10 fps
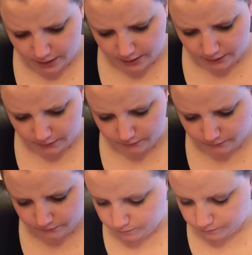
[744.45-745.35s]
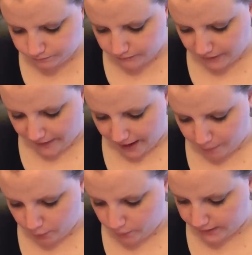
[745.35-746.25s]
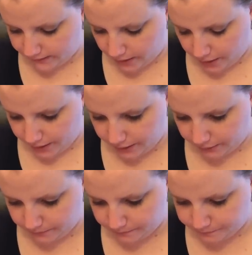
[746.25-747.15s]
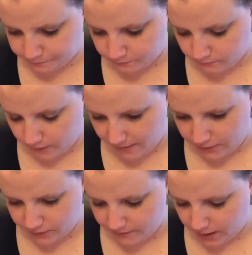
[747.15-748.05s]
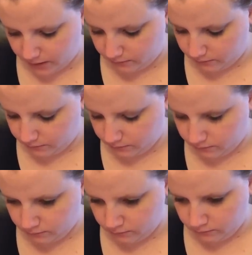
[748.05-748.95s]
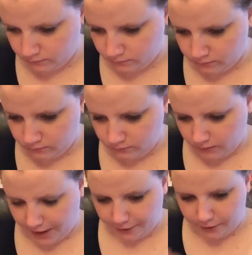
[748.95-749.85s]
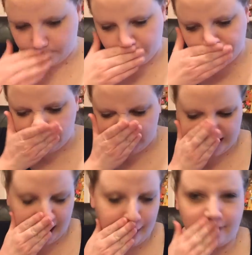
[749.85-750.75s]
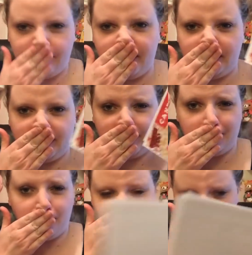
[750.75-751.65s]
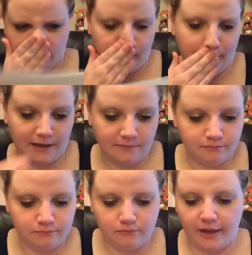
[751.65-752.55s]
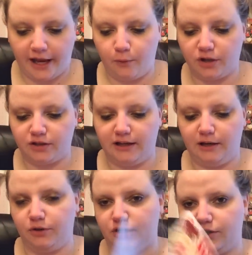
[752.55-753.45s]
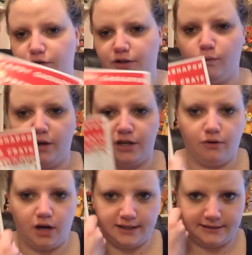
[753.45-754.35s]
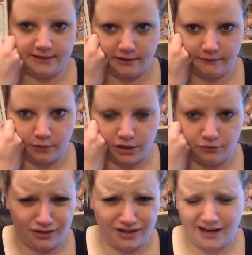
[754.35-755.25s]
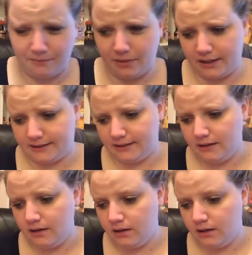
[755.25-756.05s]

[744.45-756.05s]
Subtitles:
on here. And the apple one's not on here. Maybe it just meant... I don't know. This is kind of confusing to me. Like, I wish that it would just show you what you got instead of what you could get, because